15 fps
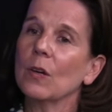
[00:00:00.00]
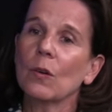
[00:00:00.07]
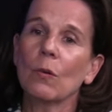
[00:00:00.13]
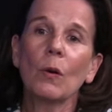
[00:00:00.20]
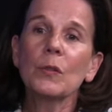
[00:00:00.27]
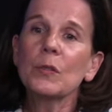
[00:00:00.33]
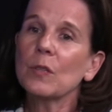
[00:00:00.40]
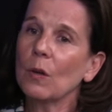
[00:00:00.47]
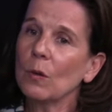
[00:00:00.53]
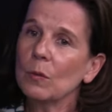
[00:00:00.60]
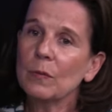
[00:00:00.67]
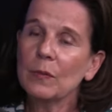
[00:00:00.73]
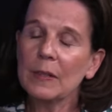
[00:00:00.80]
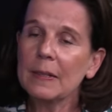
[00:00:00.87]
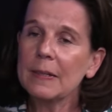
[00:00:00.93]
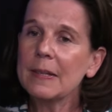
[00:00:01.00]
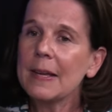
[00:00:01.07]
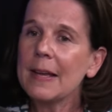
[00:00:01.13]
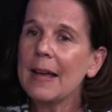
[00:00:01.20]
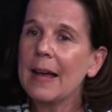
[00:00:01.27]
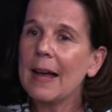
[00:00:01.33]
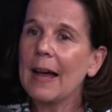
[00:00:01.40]
crossover.
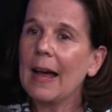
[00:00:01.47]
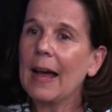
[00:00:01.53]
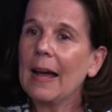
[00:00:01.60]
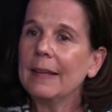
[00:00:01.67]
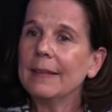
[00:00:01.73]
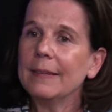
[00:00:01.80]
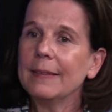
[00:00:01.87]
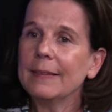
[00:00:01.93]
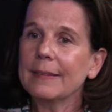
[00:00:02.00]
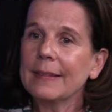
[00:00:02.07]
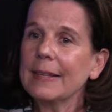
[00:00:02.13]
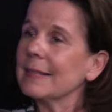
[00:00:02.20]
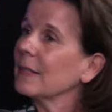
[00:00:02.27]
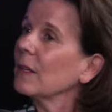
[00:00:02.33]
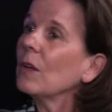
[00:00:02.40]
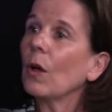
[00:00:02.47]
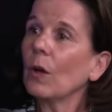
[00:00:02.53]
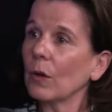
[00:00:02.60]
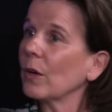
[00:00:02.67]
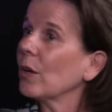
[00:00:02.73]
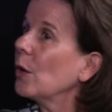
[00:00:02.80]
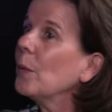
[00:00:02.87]
And there's a lot
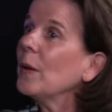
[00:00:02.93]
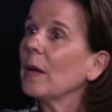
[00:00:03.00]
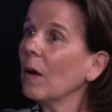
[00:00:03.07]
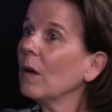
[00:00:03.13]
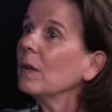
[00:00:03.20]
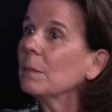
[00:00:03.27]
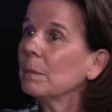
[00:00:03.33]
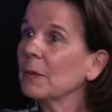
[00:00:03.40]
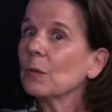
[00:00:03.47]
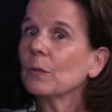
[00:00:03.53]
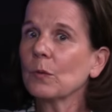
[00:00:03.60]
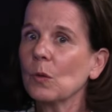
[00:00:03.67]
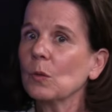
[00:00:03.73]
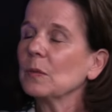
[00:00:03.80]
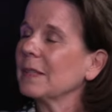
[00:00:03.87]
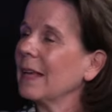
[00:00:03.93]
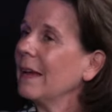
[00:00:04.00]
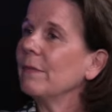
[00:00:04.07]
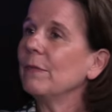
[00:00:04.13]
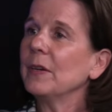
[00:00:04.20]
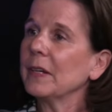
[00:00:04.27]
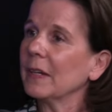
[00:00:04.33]
going on, but of course,
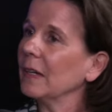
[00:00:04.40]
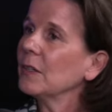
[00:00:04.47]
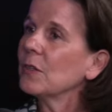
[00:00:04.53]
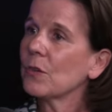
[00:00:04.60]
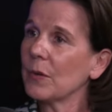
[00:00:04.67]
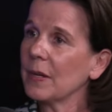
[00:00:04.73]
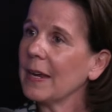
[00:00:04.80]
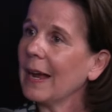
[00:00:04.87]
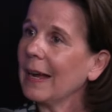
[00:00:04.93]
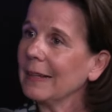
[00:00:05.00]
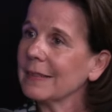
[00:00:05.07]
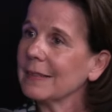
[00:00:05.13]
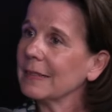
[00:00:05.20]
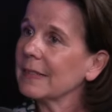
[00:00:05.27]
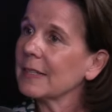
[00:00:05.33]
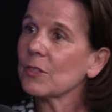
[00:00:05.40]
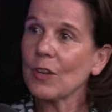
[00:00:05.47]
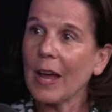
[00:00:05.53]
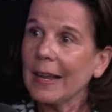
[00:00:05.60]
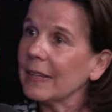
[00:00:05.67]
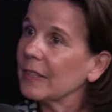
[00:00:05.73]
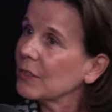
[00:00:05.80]
every country has its
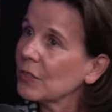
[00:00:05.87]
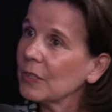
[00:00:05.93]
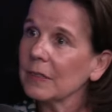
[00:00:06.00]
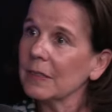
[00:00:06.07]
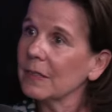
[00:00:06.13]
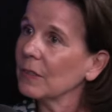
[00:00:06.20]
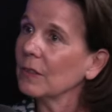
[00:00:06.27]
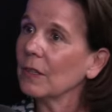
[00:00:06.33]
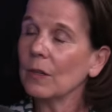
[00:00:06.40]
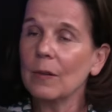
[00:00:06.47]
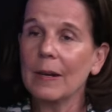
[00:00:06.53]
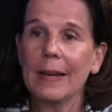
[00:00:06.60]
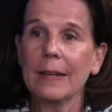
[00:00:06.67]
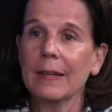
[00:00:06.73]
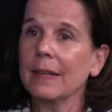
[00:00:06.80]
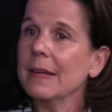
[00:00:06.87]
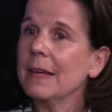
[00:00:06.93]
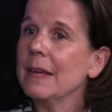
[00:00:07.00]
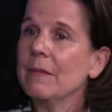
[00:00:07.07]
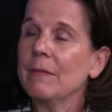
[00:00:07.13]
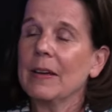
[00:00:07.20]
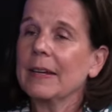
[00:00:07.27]
challenges. You know, like
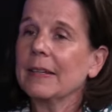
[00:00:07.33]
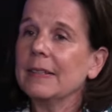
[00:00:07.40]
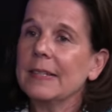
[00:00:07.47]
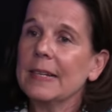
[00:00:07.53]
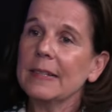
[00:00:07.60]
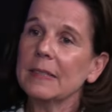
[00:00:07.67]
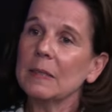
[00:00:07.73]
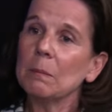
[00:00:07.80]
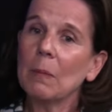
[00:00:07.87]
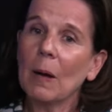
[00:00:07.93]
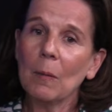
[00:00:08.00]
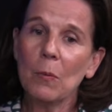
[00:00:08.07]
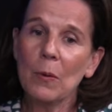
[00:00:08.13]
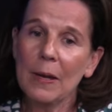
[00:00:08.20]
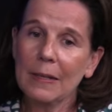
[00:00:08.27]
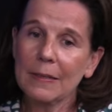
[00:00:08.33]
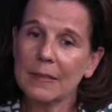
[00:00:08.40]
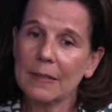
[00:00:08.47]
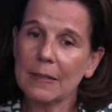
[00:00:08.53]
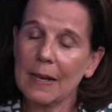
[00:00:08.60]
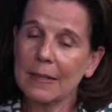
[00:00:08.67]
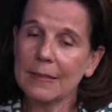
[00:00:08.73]
if I can take Zimbabwe as
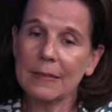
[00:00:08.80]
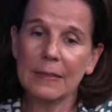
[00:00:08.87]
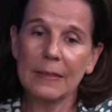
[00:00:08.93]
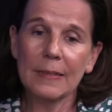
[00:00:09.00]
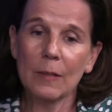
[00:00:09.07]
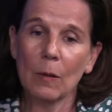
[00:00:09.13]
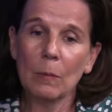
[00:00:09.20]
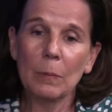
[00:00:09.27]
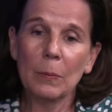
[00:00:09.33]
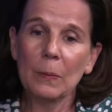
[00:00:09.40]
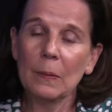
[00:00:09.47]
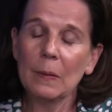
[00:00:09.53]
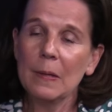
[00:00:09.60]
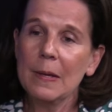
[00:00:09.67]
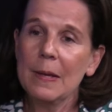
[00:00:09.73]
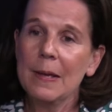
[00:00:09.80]
a as an example,